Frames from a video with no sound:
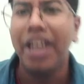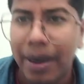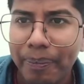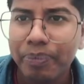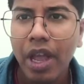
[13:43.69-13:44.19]

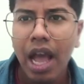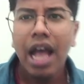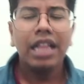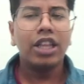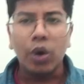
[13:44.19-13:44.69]

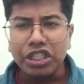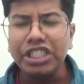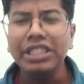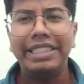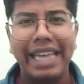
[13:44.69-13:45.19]
The
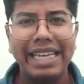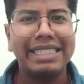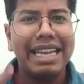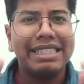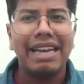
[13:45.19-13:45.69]
question says,
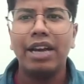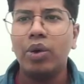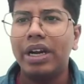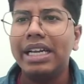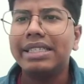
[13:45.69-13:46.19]
let's try to
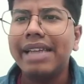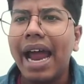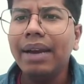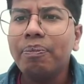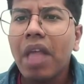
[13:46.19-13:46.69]

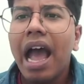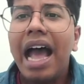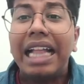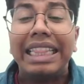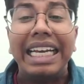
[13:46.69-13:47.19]
understand.
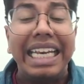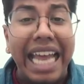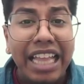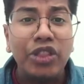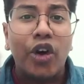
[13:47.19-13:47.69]
The
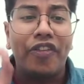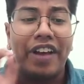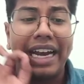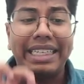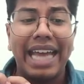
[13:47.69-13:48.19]
length of a
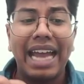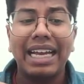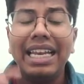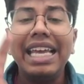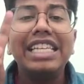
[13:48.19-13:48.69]

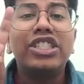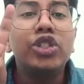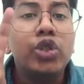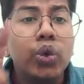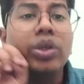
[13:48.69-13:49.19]
rectangle is
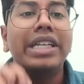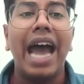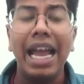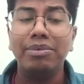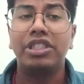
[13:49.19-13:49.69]
2
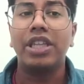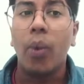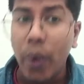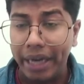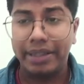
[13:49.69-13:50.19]
times the
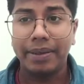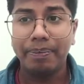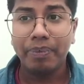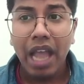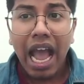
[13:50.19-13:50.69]
width.
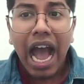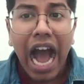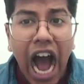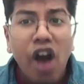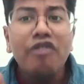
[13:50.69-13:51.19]

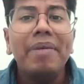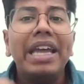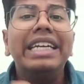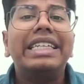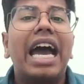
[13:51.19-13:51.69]
How
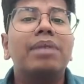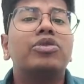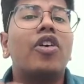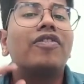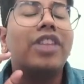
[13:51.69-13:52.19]
many times
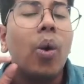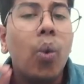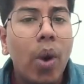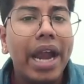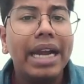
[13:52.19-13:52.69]
of the
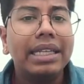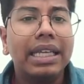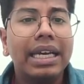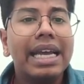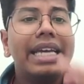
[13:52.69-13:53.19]
width
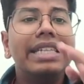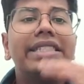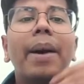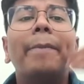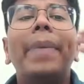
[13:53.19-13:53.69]
is
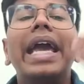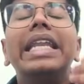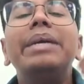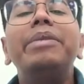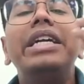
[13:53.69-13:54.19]
the
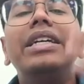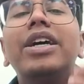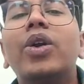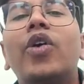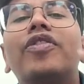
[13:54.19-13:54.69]

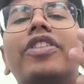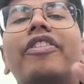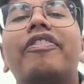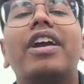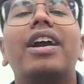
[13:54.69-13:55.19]
perimeter of the
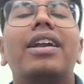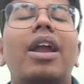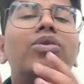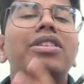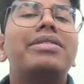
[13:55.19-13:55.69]
figure?
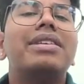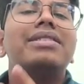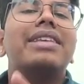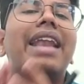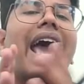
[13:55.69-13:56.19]
Now, this
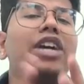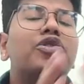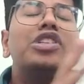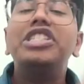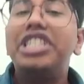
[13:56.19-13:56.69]
is an
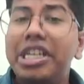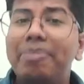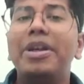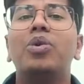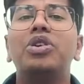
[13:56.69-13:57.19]
actual
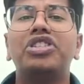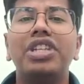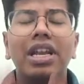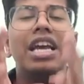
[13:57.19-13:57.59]
GP question.